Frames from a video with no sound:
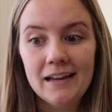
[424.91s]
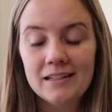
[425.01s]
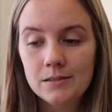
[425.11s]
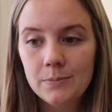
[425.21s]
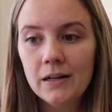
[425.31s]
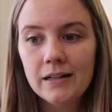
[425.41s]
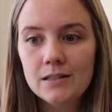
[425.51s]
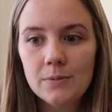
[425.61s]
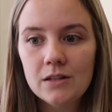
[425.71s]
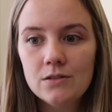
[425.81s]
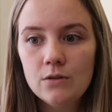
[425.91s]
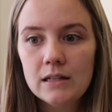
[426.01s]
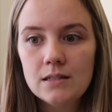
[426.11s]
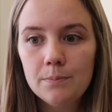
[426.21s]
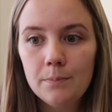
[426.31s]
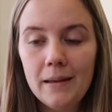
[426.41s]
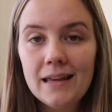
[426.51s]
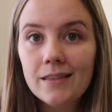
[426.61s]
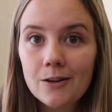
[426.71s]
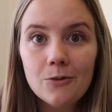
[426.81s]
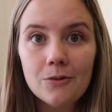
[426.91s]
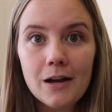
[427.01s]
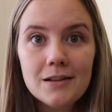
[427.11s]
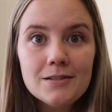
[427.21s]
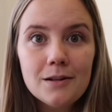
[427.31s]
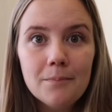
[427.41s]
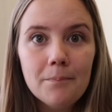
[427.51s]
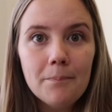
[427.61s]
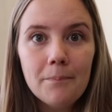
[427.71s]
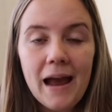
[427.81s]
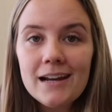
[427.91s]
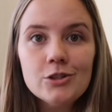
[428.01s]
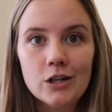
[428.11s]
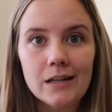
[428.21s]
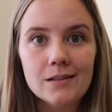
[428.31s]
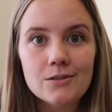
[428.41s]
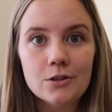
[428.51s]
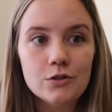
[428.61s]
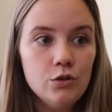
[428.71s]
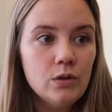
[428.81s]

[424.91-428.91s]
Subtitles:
experience because you get to make little custom packaging inserts.